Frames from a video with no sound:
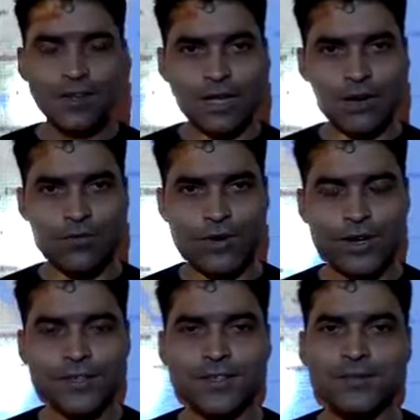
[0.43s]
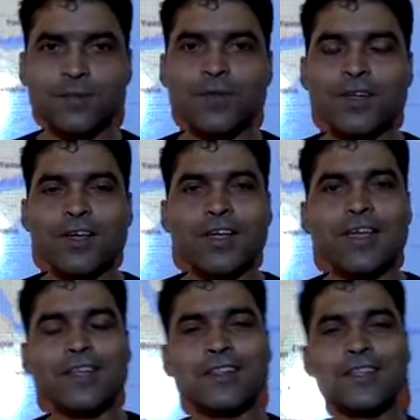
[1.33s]
Hello friends,
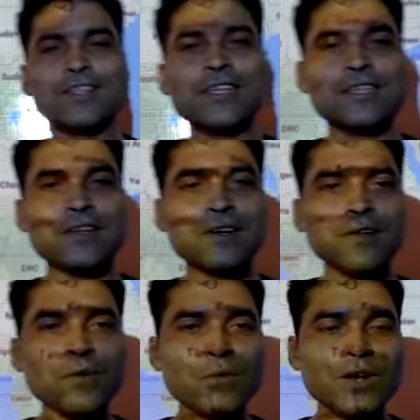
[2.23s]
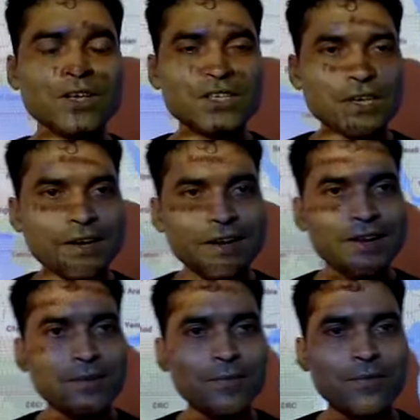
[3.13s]
in this session we'll
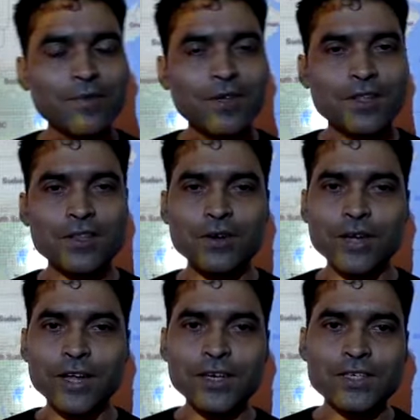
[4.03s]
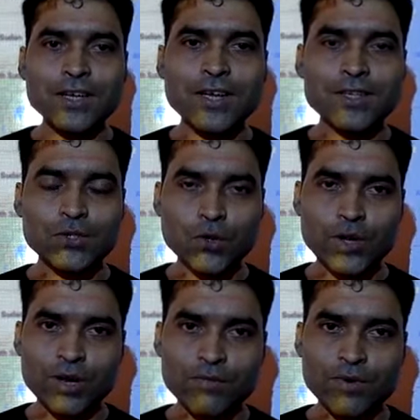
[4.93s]
study the entire
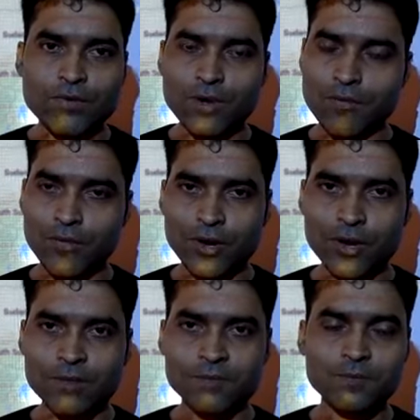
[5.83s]
geography of Africa.